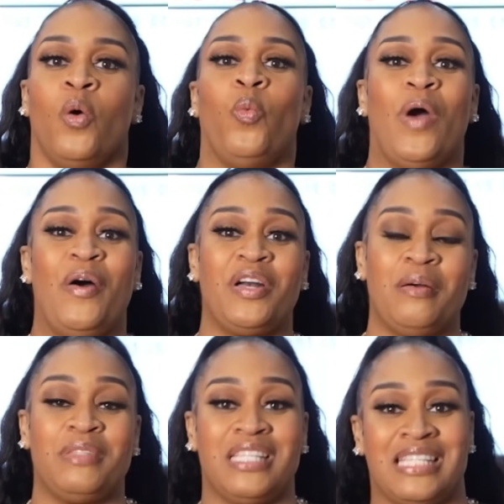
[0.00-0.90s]

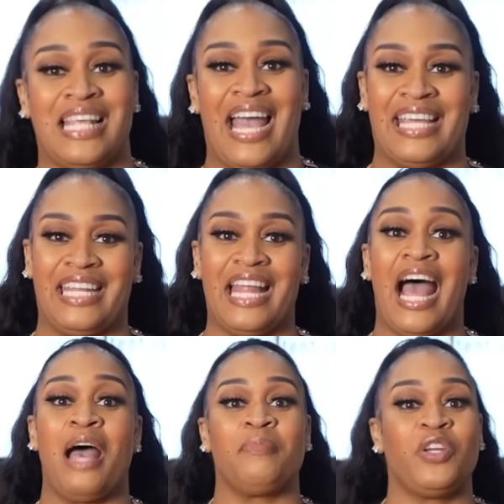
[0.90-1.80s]
Welcome to Cited.
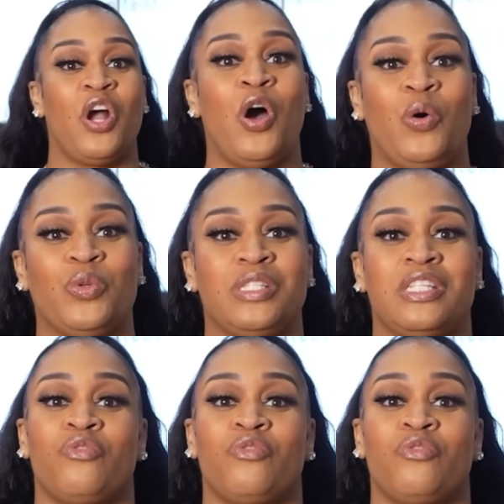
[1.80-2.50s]
I'm your host,